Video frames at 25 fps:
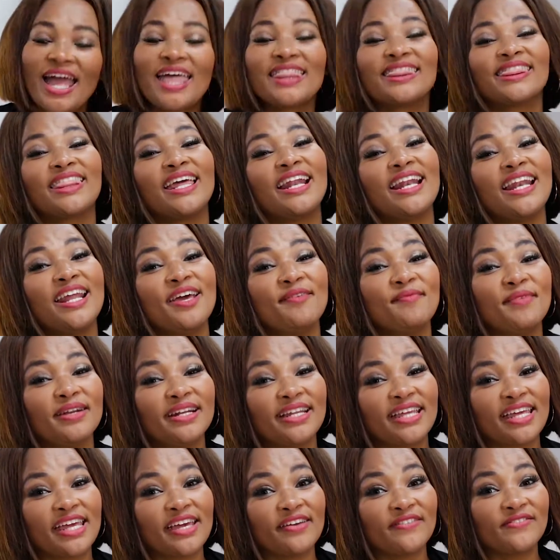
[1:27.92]
The lemon
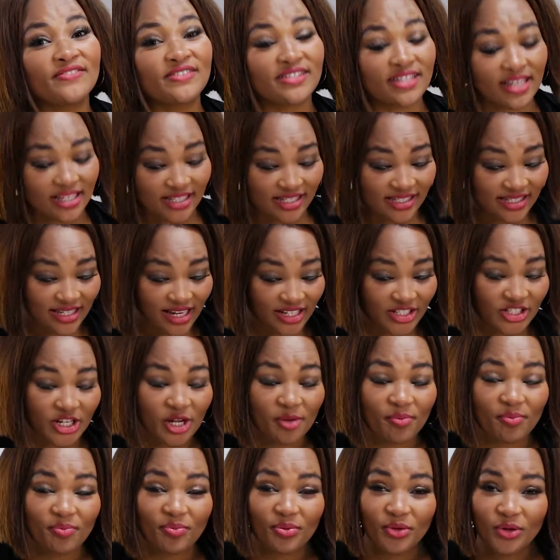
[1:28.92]
gives such a
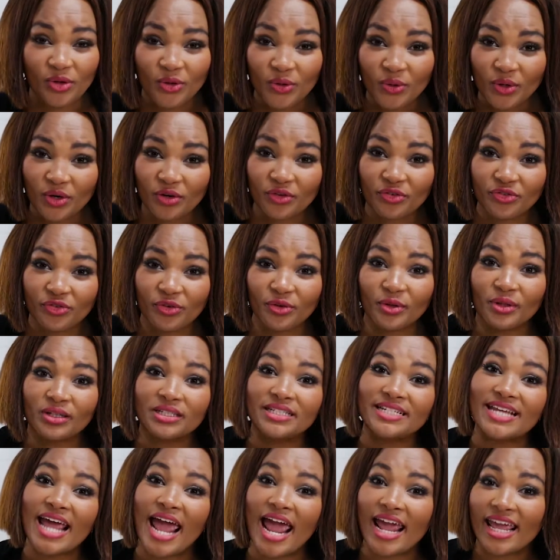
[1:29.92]
beautiful
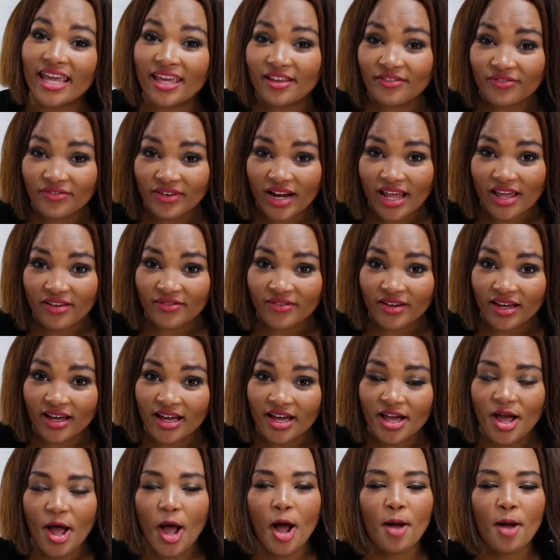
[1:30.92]
tangy flavor,